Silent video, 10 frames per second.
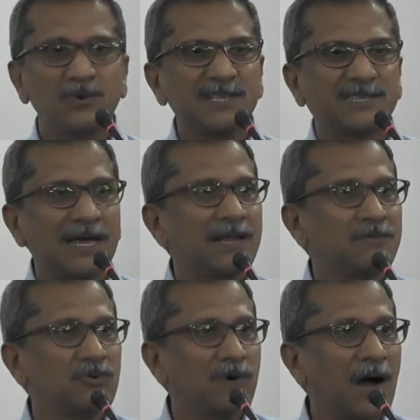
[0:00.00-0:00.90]
will sell
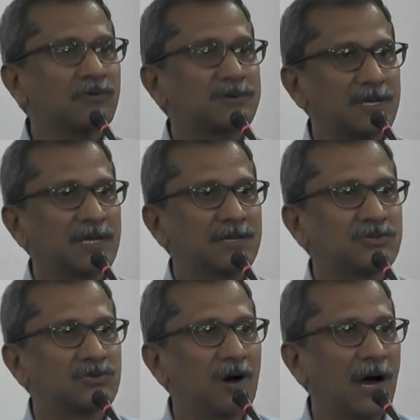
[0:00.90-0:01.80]
and move out
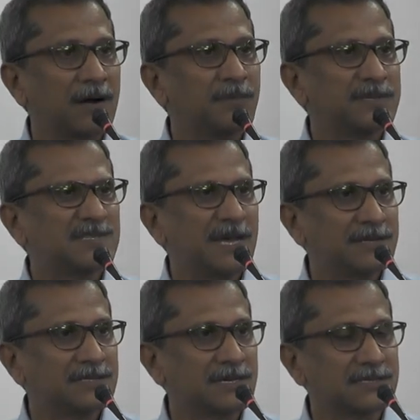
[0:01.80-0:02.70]
into urban
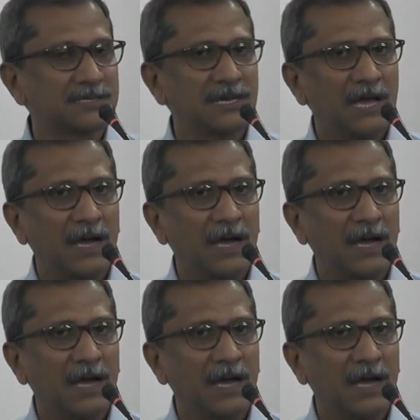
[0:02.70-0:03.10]
centers